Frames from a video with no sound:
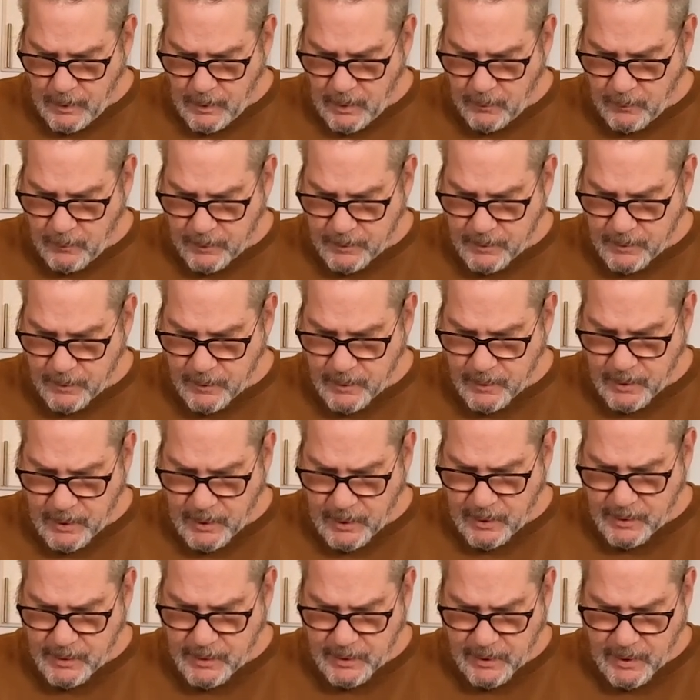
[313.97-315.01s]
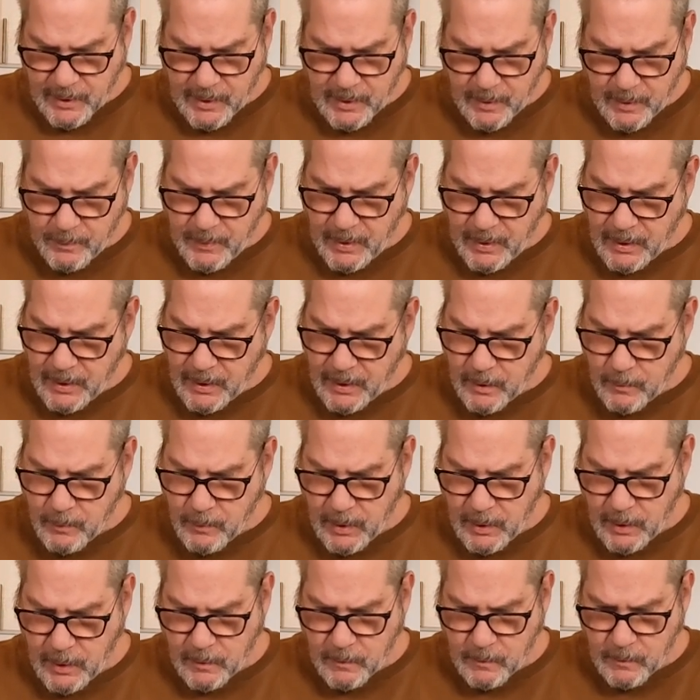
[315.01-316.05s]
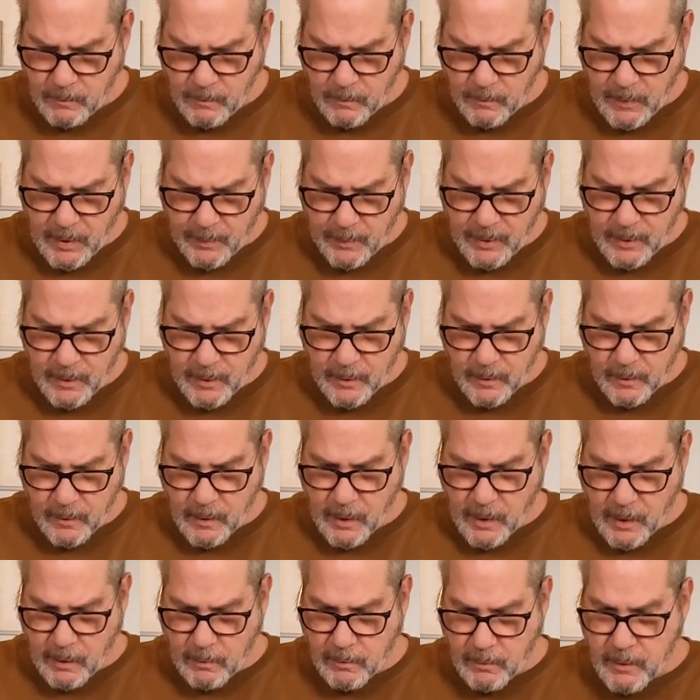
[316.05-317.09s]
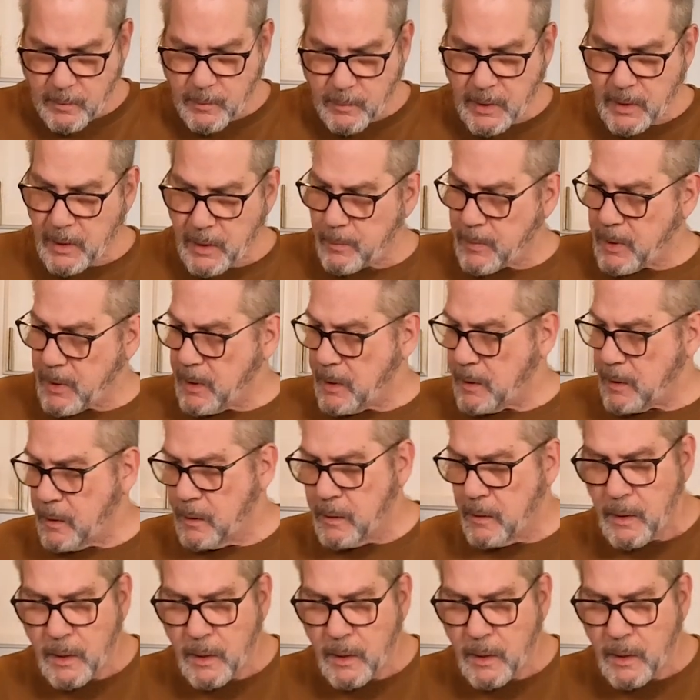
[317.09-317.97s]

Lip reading: and we'll turn it on to kind of medium heat, maybe a little higher than medium heat.